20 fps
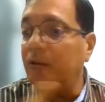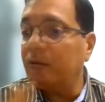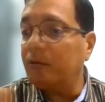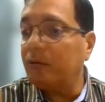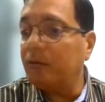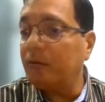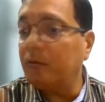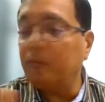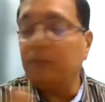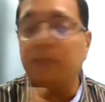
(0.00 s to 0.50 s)

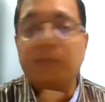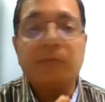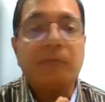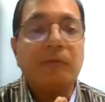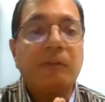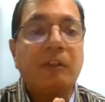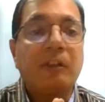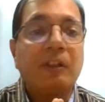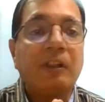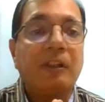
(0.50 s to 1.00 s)
to.
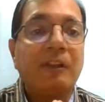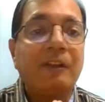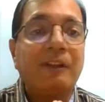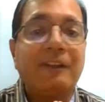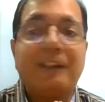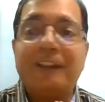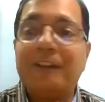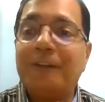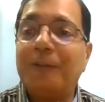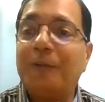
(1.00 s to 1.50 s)

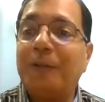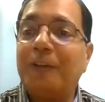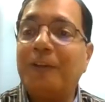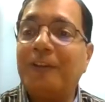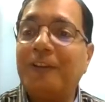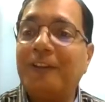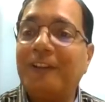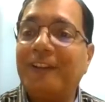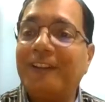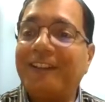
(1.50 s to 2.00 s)
This
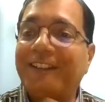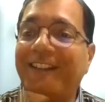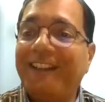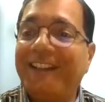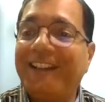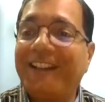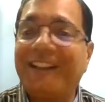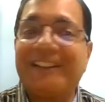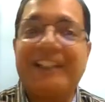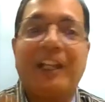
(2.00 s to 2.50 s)
was
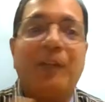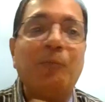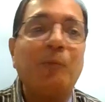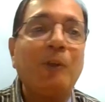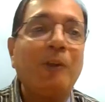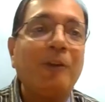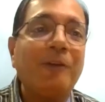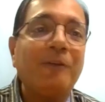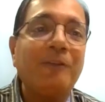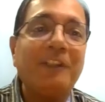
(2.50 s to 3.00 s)
an
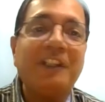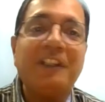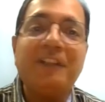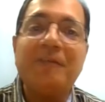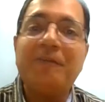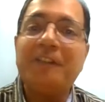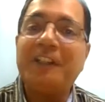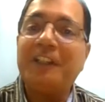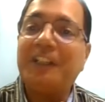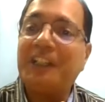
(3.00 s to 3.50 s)
example of
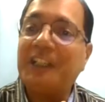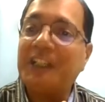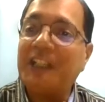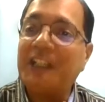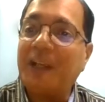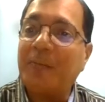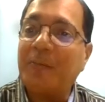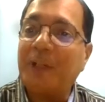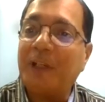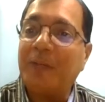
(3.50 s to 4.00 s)
AFA
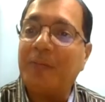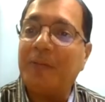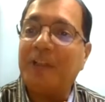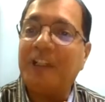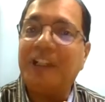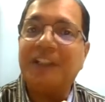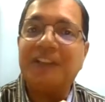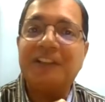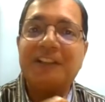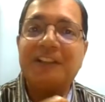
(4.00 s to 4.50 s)

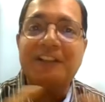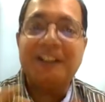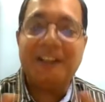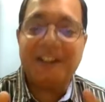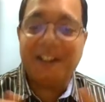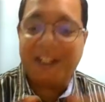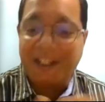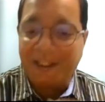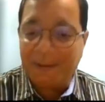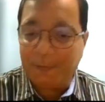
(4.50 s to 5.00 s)
application
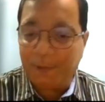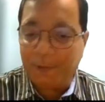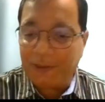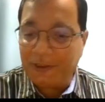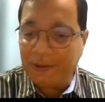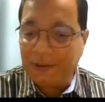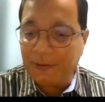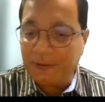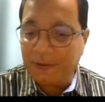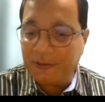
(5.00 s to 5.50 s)
that I
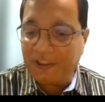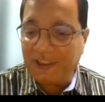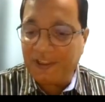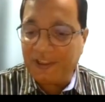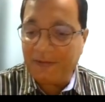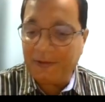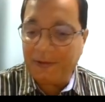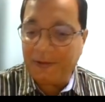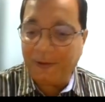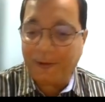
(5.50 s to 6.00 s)
wanted to
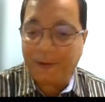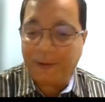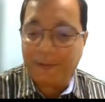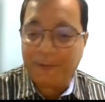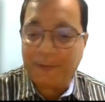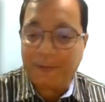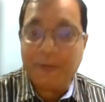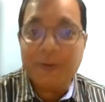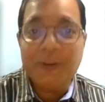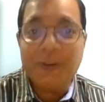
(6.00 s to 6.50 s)
share with all
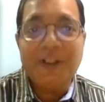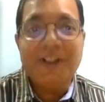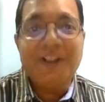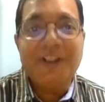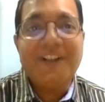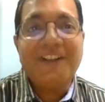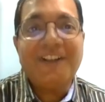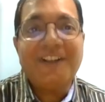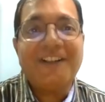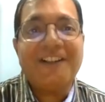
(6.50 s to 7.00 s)
of you.
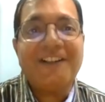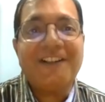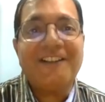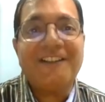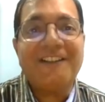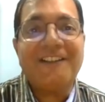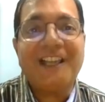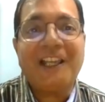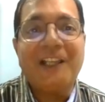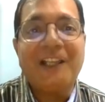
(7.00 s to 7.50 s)

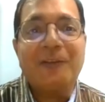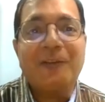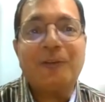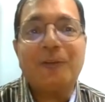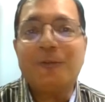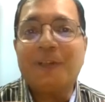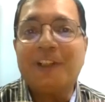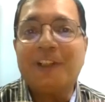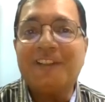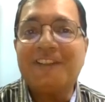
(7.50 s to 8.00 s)
Thanks
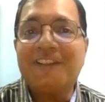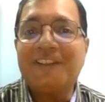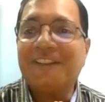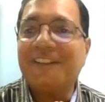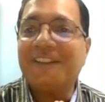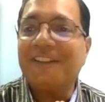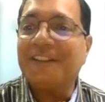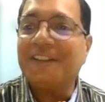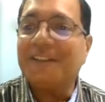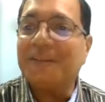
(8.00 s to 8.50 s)
so much
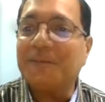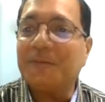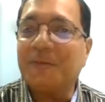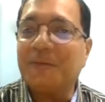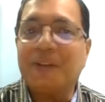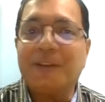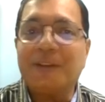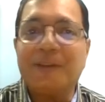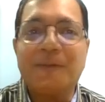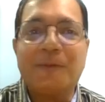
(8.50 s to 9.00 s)

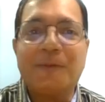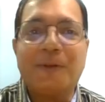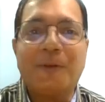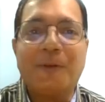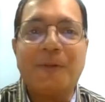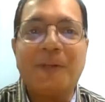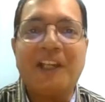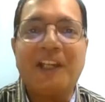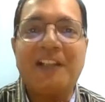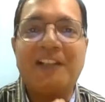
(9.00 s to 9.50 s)

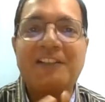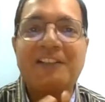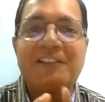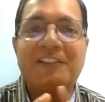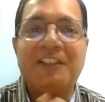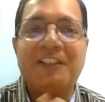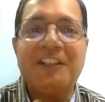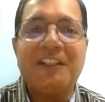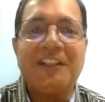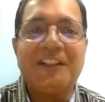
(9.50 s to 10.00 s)
from IRIS
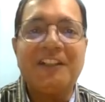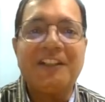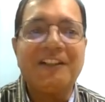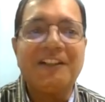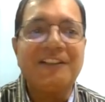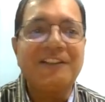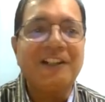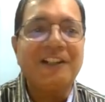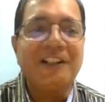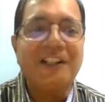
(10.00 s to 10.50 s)
Training and
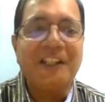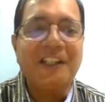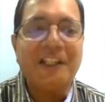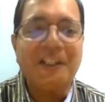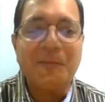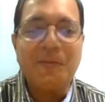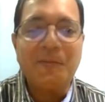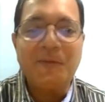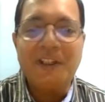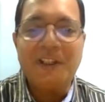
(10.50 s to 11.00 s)

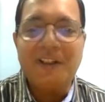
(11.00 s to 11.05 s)
Consulting.